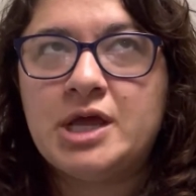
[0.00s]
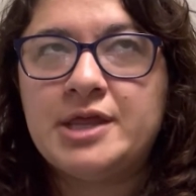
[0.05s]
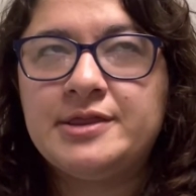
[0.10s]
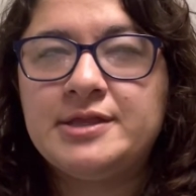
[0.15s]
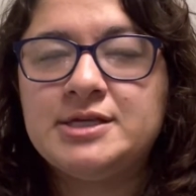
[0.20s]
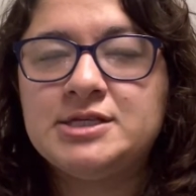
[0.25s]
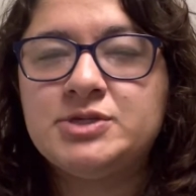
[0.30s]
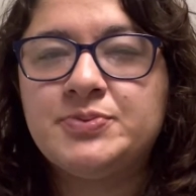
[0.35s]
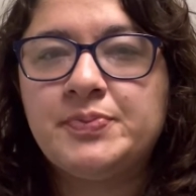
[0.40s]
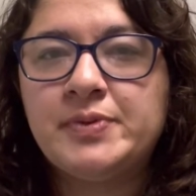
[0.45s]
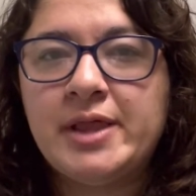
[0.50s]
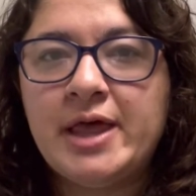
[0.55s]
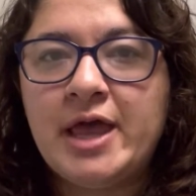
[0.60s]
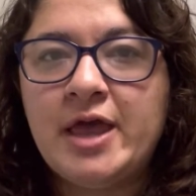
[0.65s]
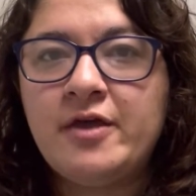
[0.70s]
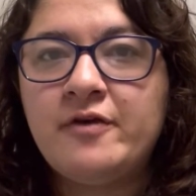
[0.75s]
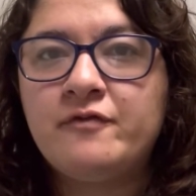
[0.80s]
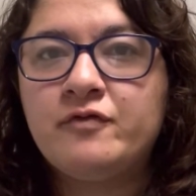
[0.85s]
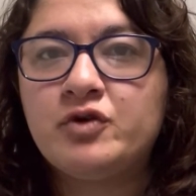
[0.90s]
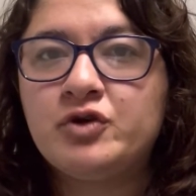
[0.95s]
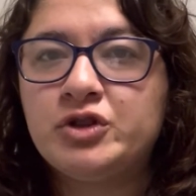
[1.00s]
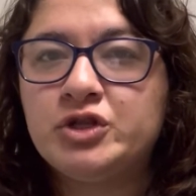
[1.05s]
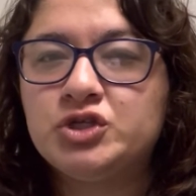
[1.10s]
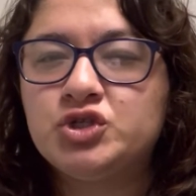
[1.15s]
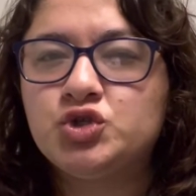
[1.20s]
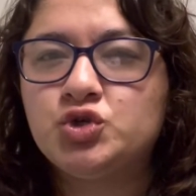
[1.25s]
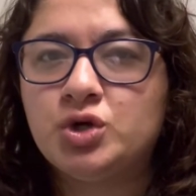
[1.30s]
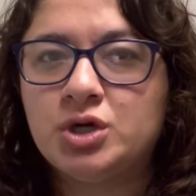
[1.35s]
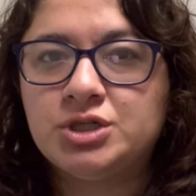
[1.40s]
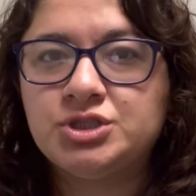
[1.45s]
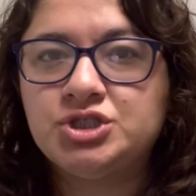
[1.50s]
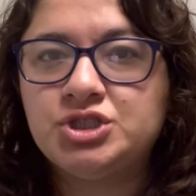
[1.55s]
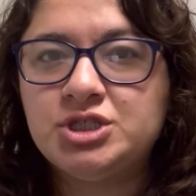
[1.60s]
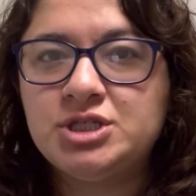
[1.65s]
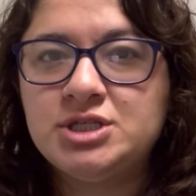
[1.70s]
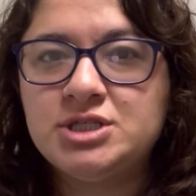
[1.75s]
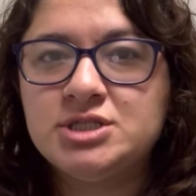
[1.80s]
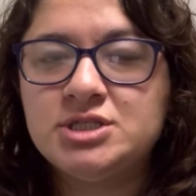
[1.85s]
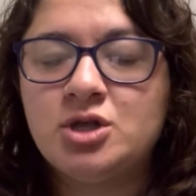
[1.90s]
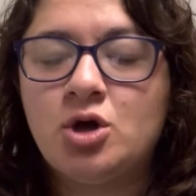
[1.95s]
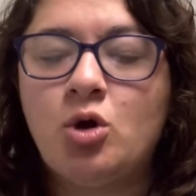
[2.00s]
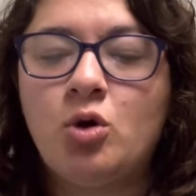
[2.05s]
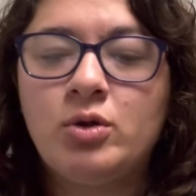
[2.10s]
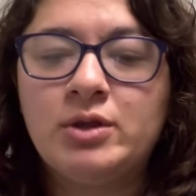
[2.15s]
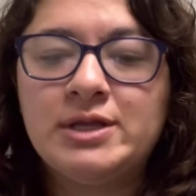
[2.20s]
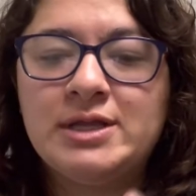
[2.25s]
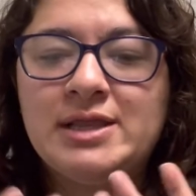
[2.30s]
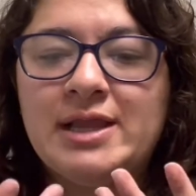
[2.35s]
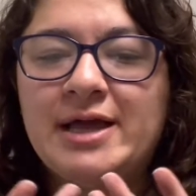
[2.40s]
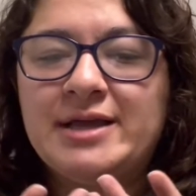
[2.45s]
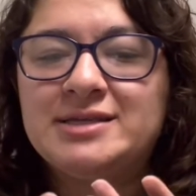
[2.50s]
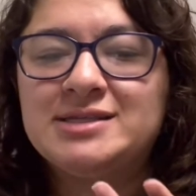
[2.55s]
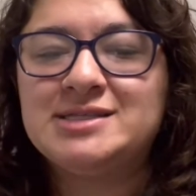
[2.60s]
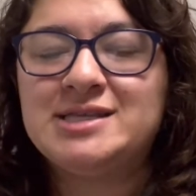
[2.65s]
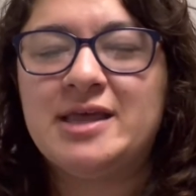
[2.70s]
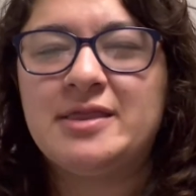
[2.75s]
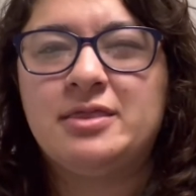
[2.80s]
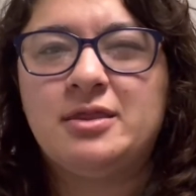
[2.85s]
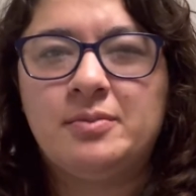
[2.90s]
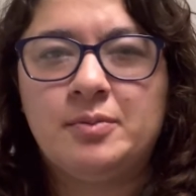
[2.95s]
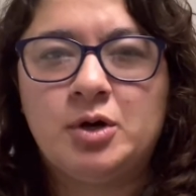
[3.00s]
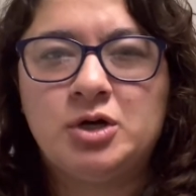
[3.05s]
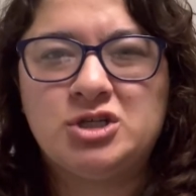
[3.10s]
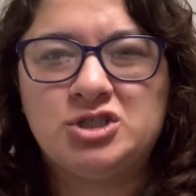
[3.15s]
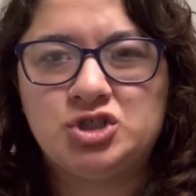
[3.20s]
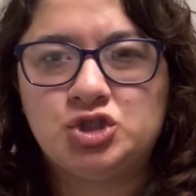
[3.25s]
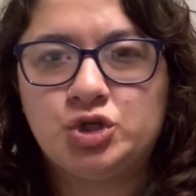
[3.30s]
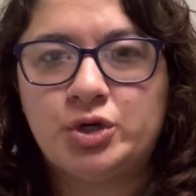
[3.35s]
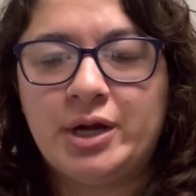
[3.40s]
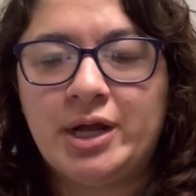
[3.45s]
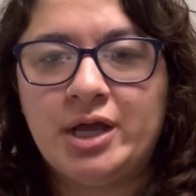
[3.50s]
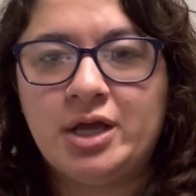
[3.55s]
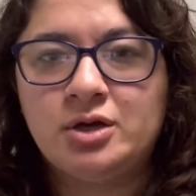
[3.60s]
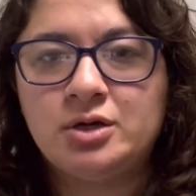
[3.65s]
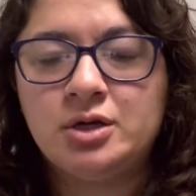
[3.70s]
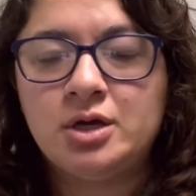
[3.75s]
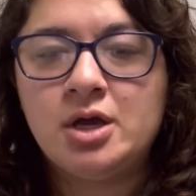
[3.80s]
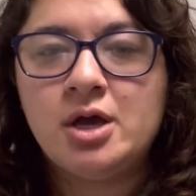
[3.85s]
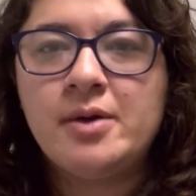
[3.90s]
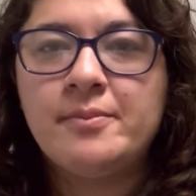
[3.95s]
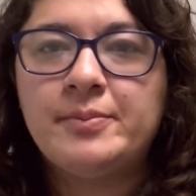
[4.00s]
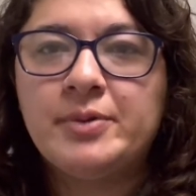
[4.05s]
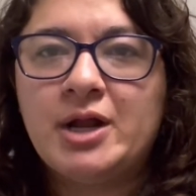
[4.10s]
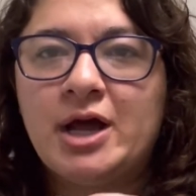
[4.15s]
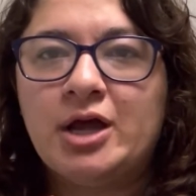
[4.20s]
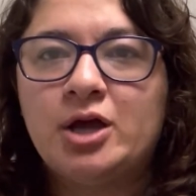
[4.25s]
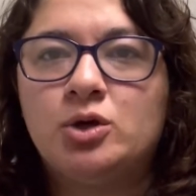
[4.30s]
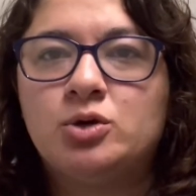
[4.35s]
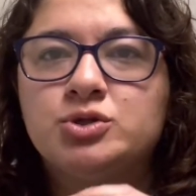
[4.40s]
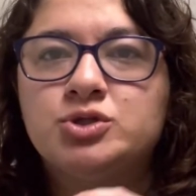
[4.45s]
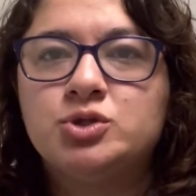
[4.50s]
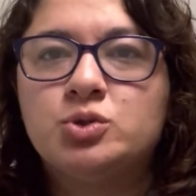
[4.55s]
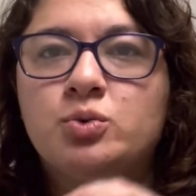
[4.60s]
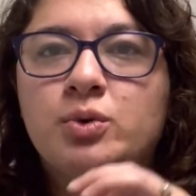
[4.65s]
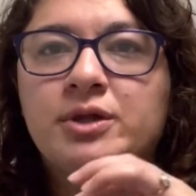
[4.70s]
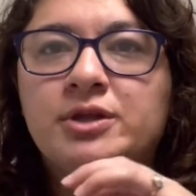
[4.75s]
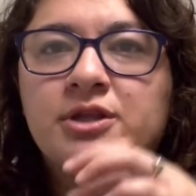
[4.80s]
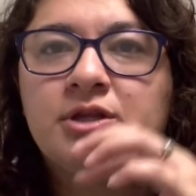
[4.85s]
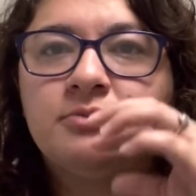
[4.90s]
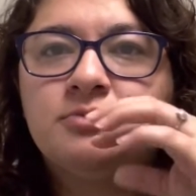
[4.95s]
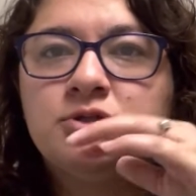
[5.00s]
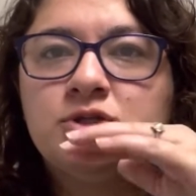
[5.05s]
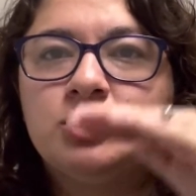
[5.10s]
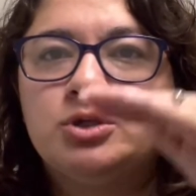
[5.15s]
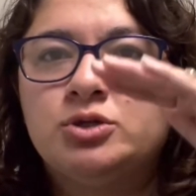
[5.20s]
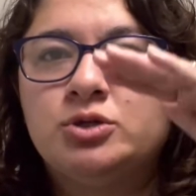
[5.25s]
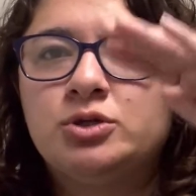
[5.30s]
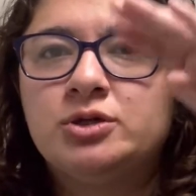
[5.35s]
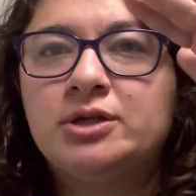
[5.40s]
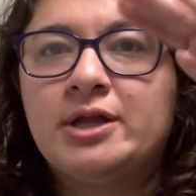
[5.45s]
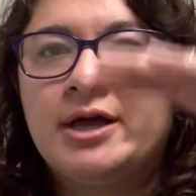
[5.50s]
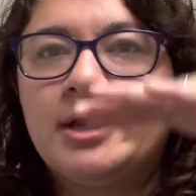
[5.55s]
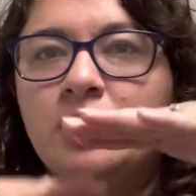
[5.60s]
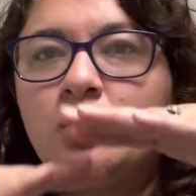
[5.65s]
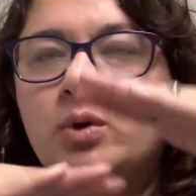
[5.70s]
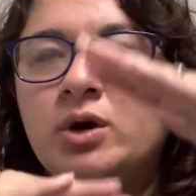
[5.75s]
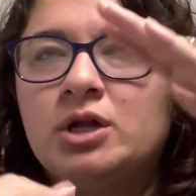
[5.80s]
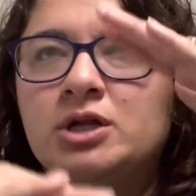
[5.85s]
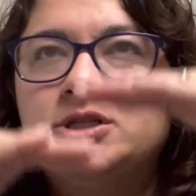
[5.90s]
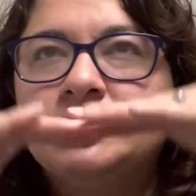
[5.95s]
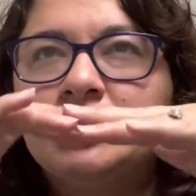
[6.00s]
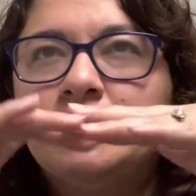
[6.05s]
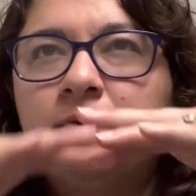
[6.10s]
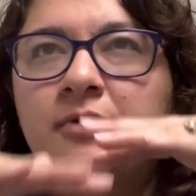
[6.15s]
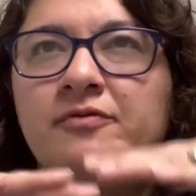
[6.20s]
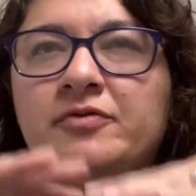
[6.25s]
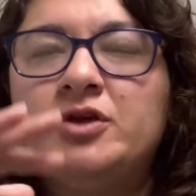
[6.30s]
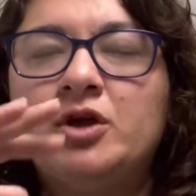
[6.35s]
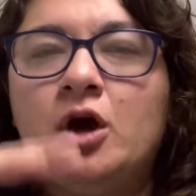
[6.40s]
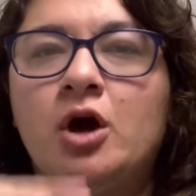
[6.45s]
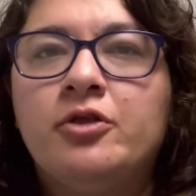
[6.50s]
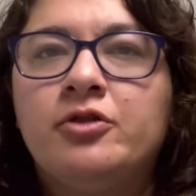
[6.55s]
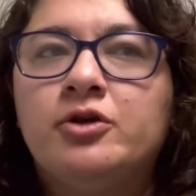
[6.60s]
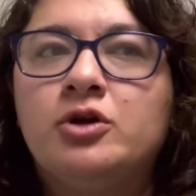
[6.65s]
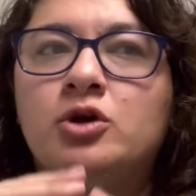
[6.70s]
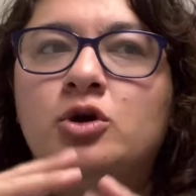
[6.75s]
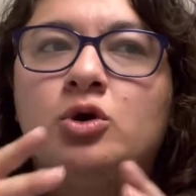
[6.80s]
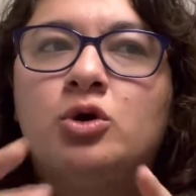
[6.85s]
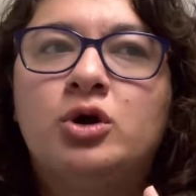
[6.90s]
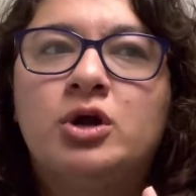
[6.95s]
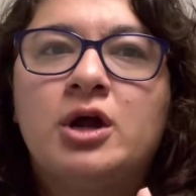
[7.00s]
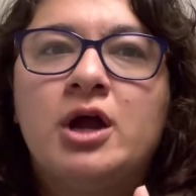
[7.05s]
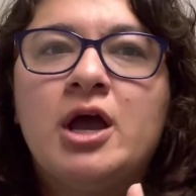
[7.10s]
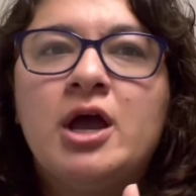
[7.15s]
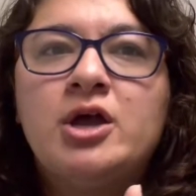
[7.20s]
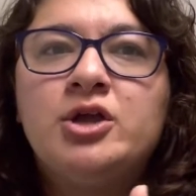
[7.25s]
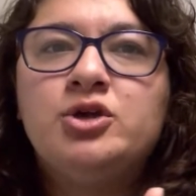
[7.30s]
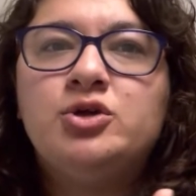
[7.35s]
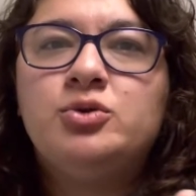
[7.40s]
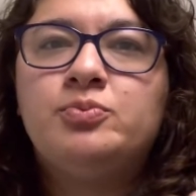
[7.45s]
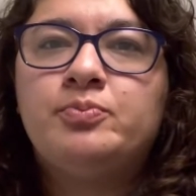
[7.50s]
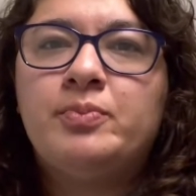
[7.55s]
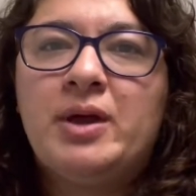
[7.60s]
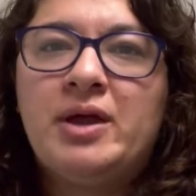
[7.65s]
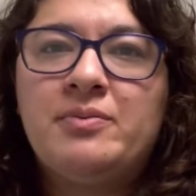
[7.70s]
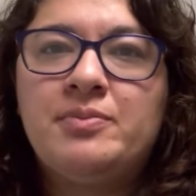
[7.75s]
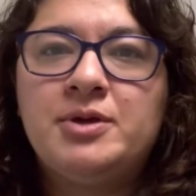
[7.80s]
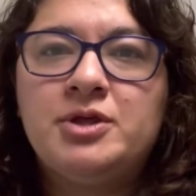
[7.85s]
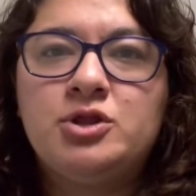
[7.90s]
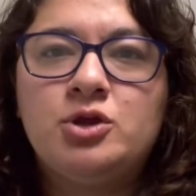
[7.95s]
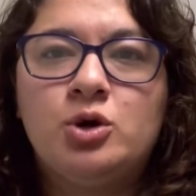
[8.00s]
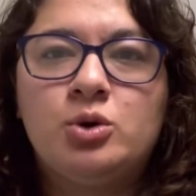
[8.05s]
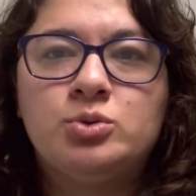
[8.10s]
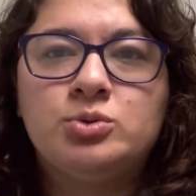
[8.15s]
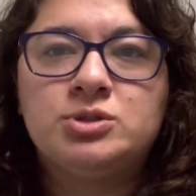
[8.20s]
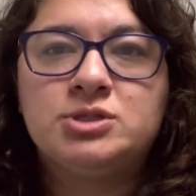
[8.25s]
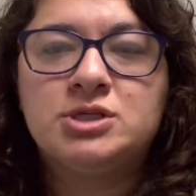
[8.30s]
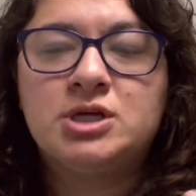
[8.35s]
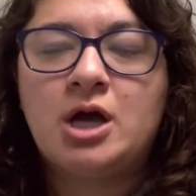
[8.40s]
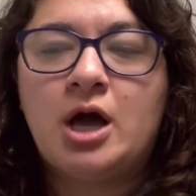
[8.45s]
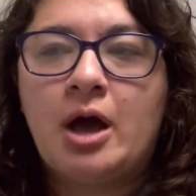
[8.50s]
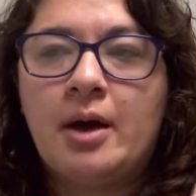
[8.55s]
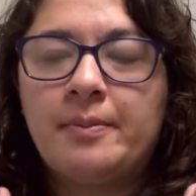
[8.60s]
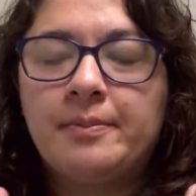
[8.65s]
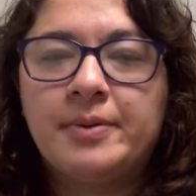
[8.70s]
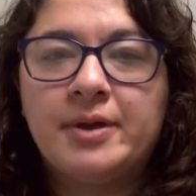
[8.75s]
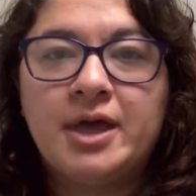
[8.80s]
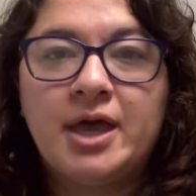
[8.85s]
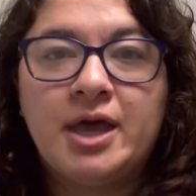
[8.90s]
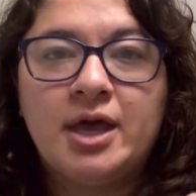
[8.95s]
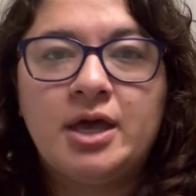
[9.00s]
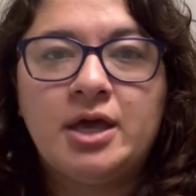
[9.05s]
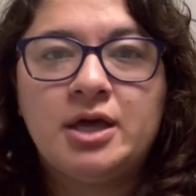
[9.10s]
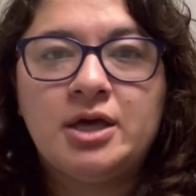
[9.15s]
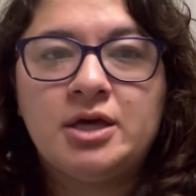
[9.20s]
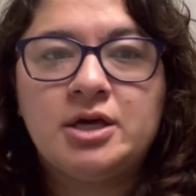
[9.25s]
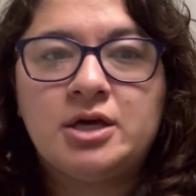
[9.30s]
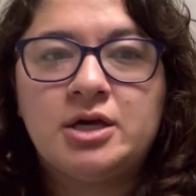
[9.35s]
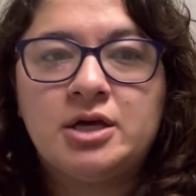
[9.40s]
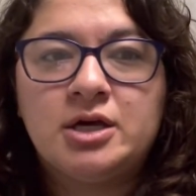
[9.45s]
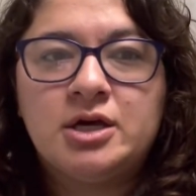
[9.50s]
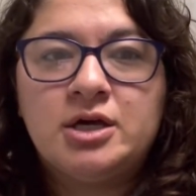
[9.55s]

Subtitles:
display for the scrunchies. Not only like set them on a tray, but I also want them to look like one on top of the other, or maybe those cupcake